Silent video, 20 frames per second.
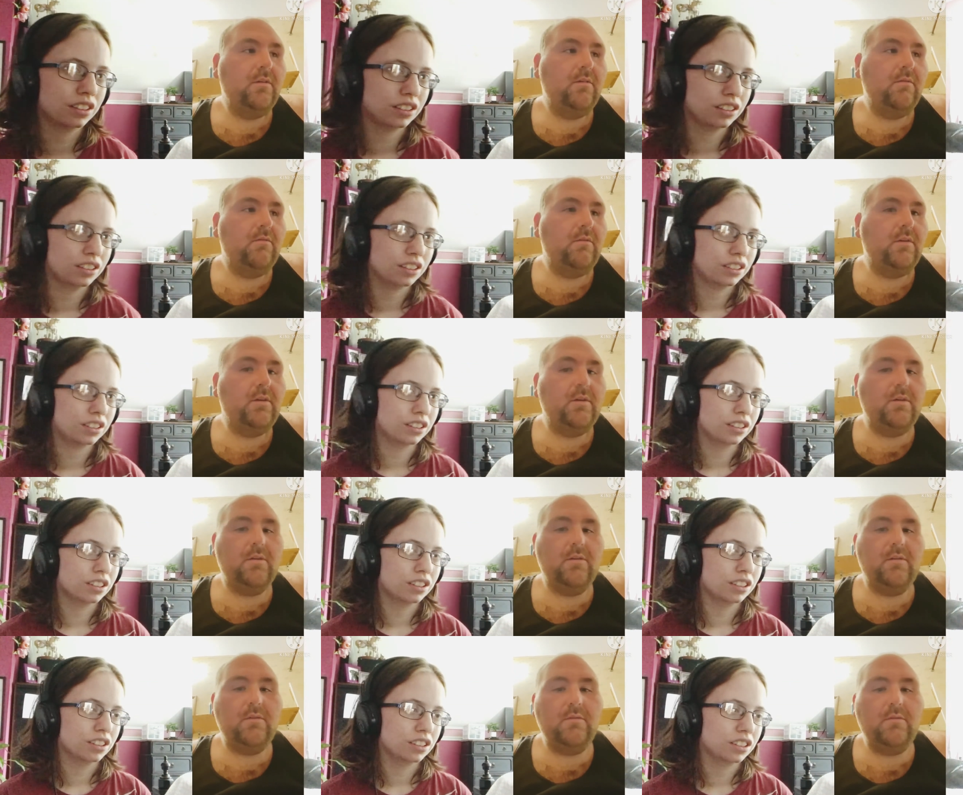
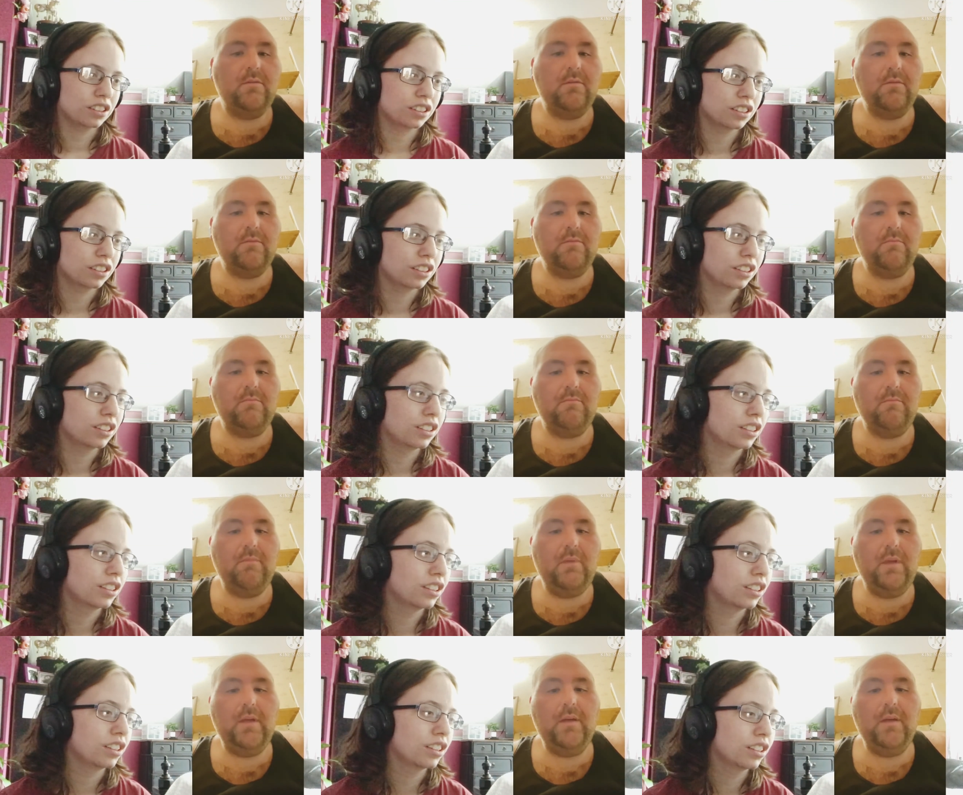Speaker 1: Well,
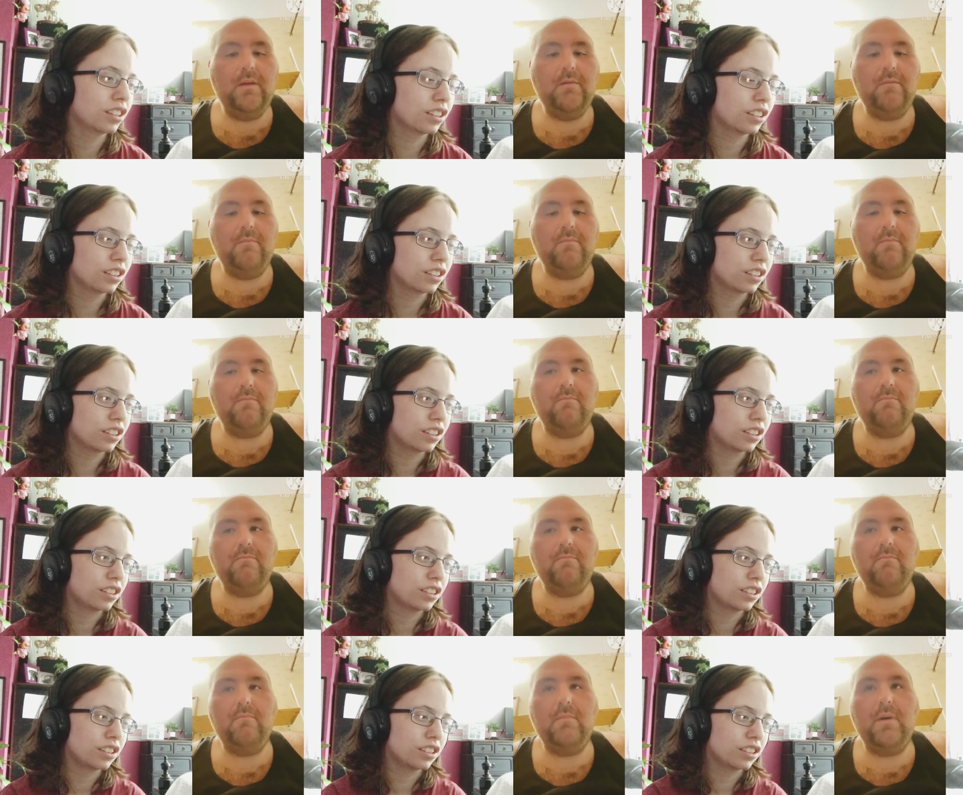me and
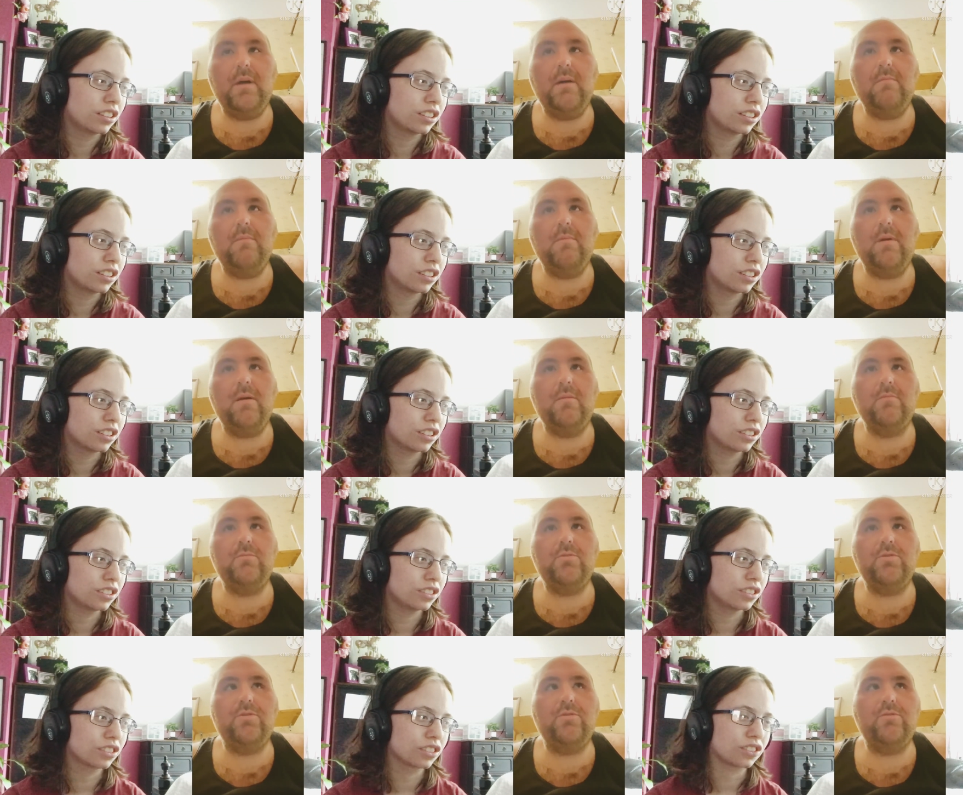my
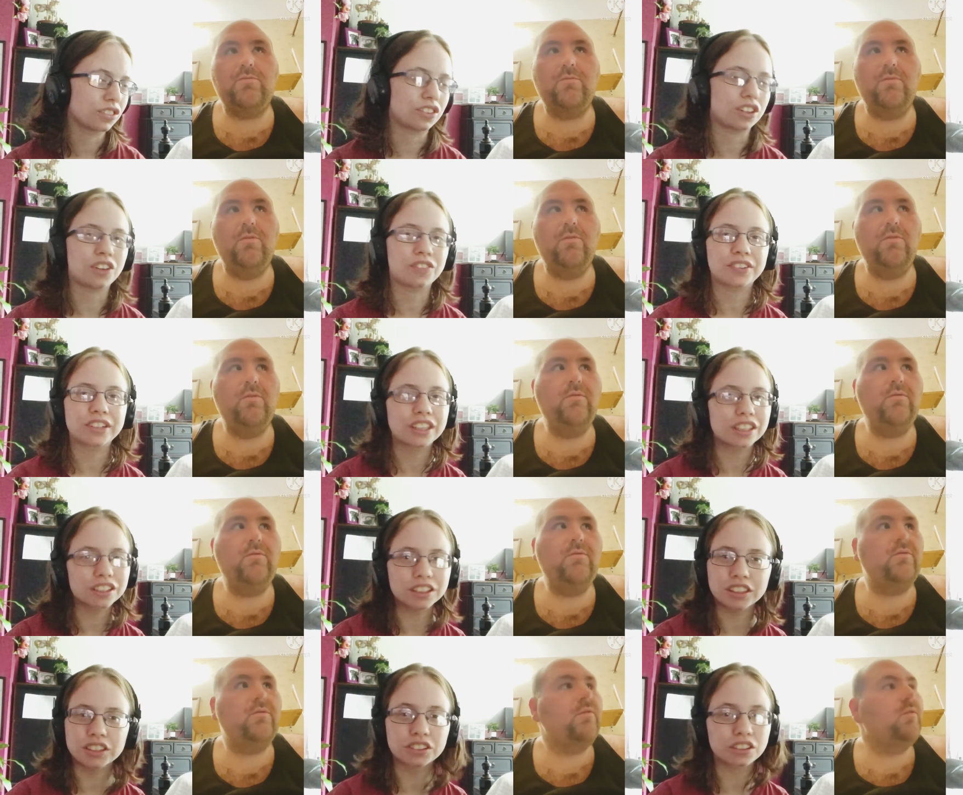mom just moved. Well,
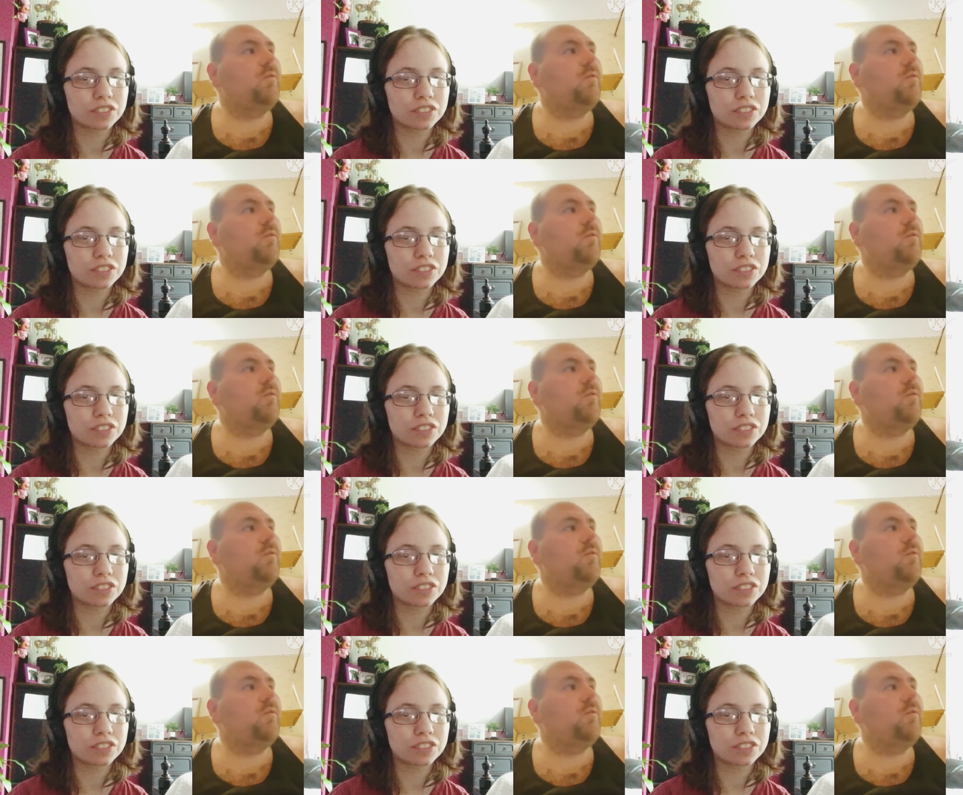apparently so,